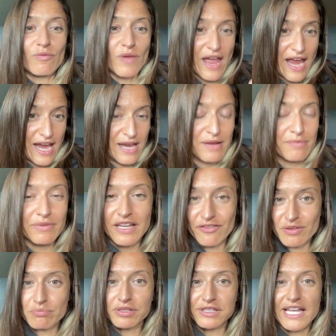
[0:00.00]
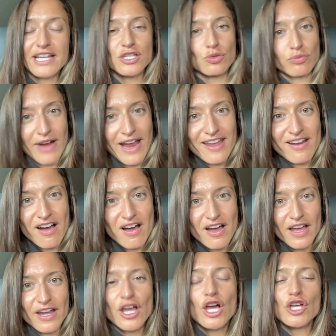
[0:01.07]
a given place ran
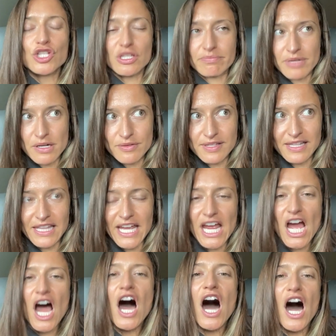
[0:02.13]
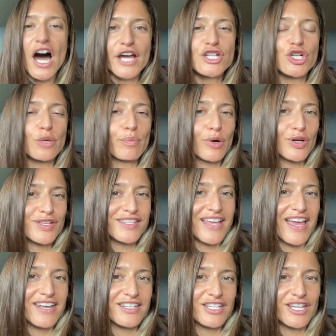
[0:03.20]
on supposedly
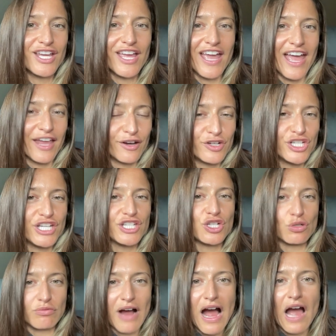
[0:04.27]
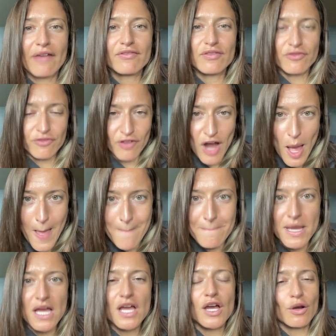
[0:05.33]
100% energy derived
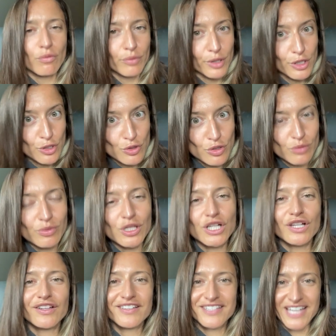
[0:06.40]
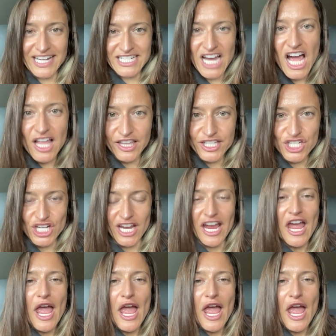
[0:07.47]
from renewable technology.